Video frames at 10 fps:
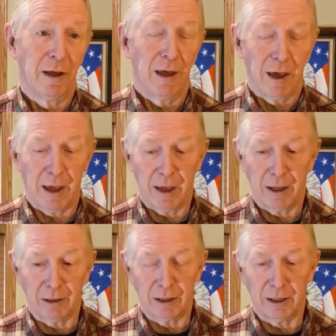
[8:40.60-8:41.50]

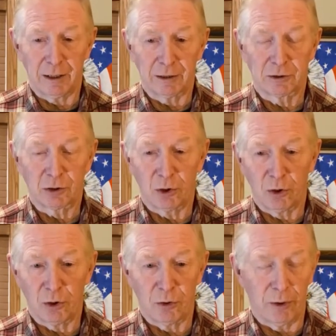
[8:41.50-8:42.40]
And
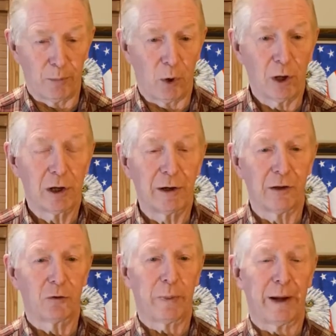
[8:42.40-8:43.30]
so the boiler
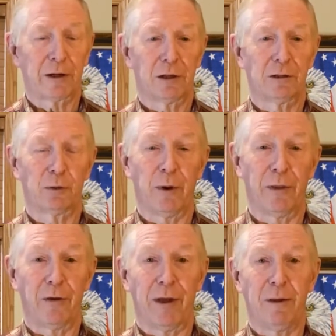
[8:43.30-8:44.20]
inspectors,
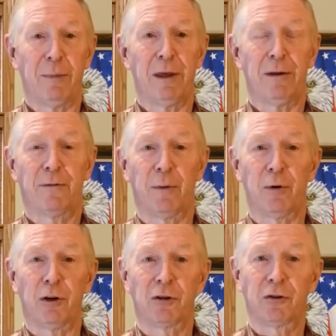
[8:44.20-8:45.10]
whether they be from
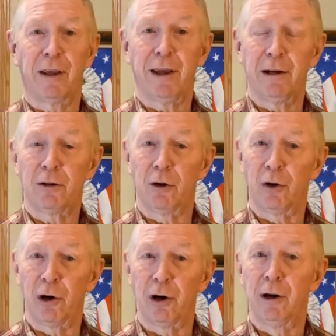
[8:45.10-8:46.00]
your state
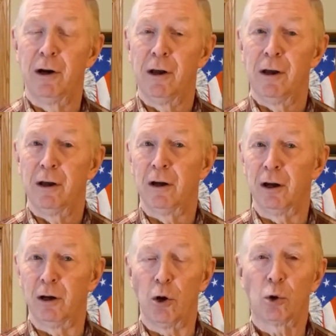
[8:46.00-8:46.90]
or
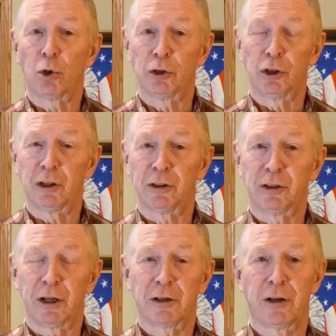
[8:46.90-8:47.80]
uh, local
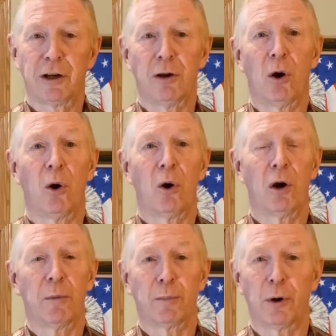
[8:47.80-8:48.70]
jurisdiction
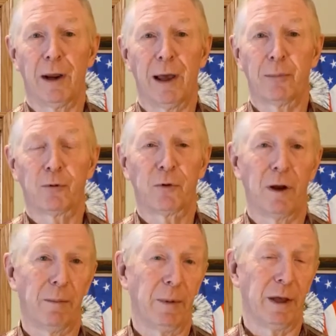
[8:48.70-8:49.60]
or perhaps
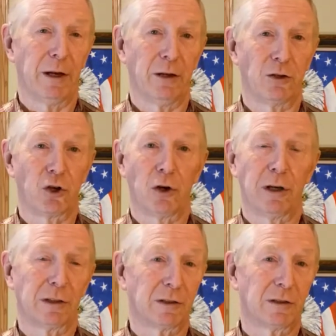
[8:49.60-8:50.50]
from an
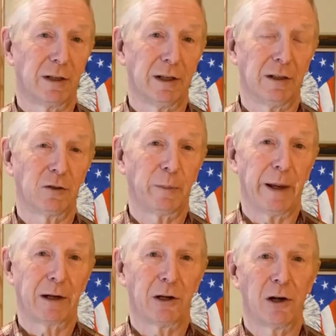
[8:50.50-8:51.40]
insurance uh,
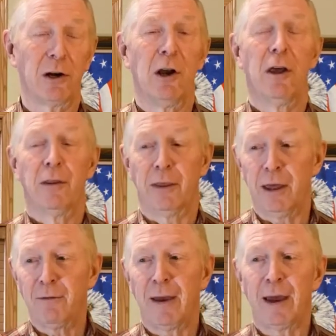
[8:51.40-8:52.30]
inspector.
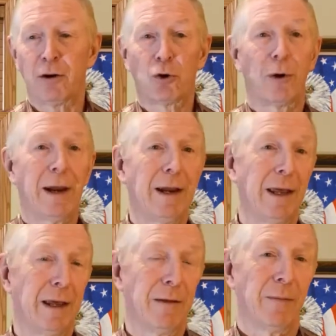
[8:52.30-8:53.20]
They've had
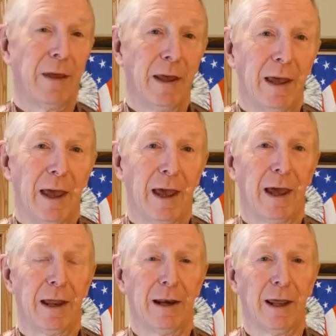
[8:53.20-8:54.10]
training
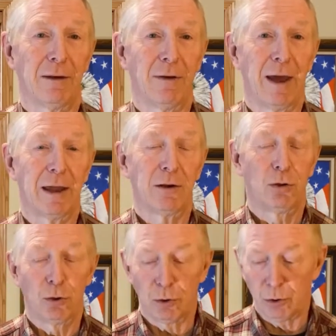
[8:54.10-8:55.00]
and have had
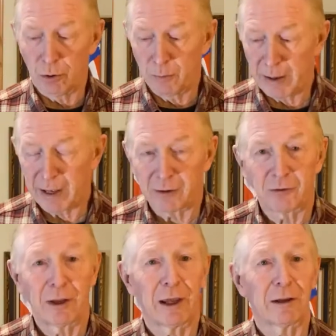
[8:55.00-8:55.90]
to
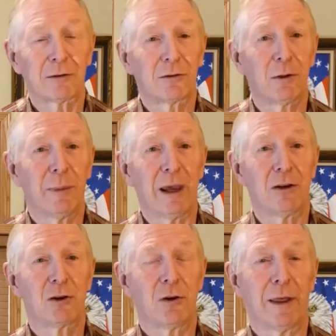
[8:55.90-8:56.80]
pass tests to make
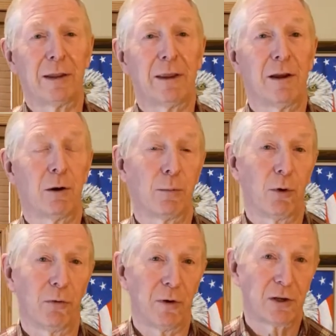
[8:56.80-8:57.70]
sure that they are
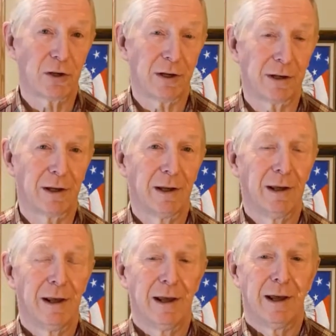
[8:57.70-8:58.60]
proficient
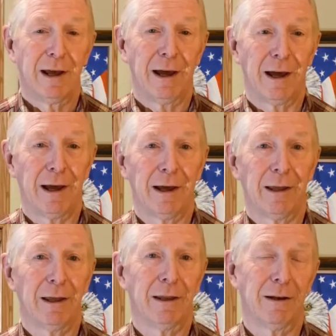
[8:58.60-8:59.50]
uh,
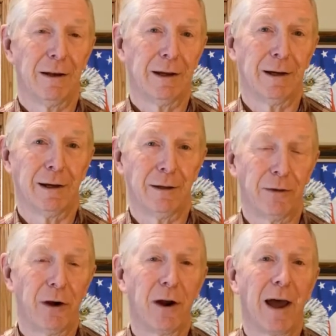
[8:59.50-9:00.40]
in uh,
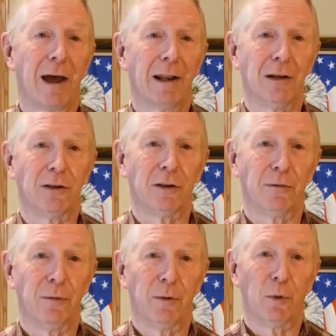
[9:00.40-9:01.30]
their knowledge
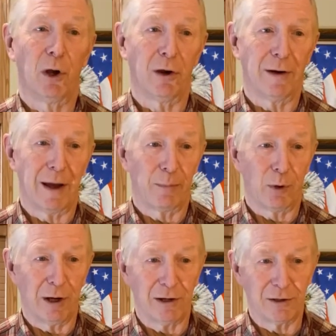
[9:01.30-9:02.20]
of boiler
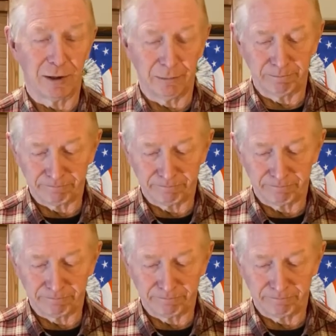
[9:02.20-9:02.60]
operation.